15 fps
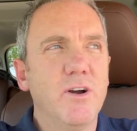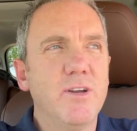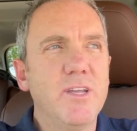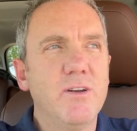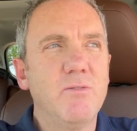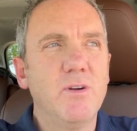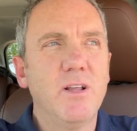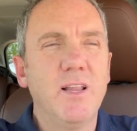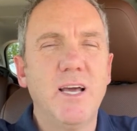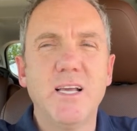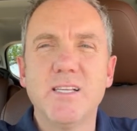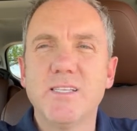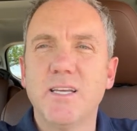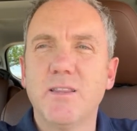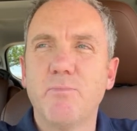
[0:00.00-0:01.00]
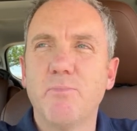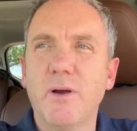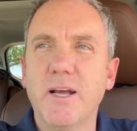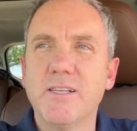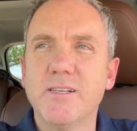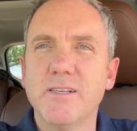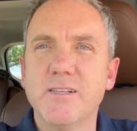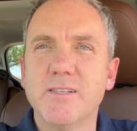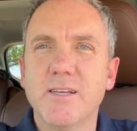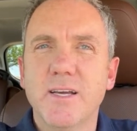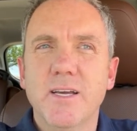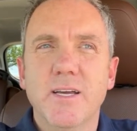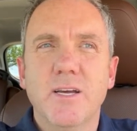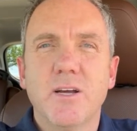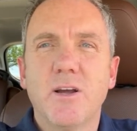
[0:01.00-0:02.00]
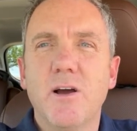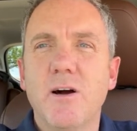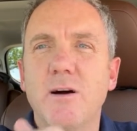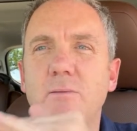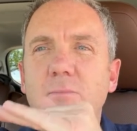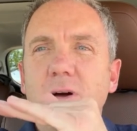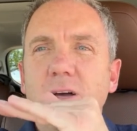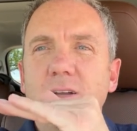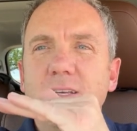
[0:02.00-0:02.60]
Didn't realize that prices come